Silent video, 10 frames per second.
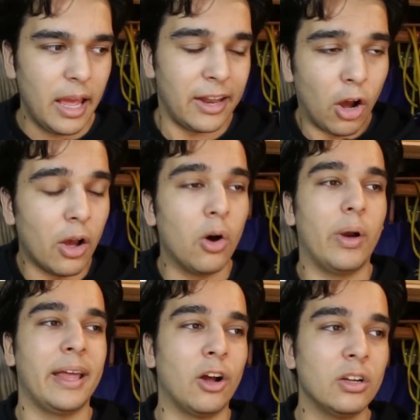And
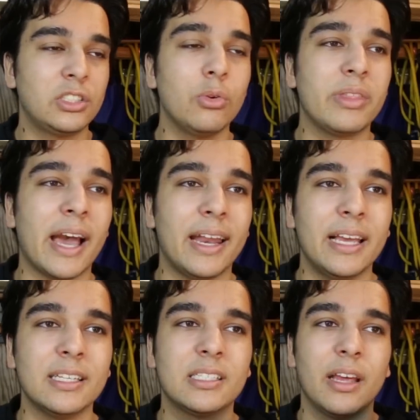oh, and also that
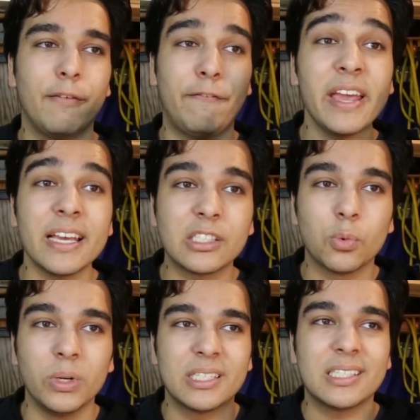his
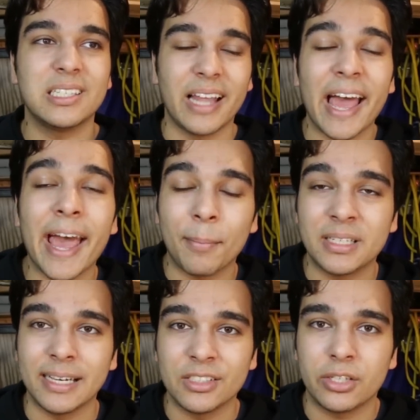face was
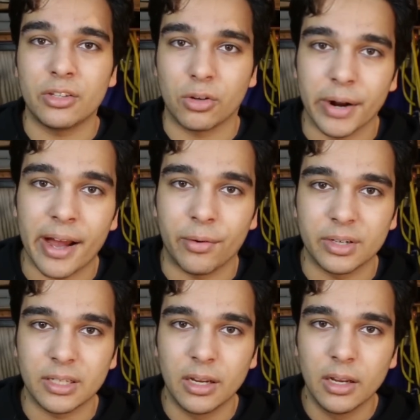slammed into the
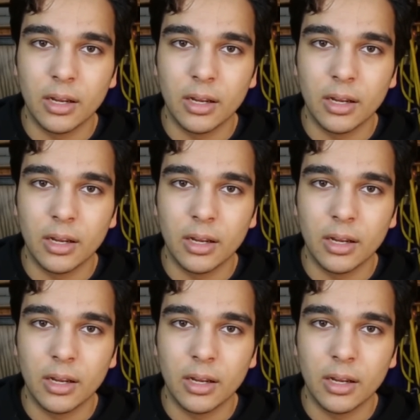ground.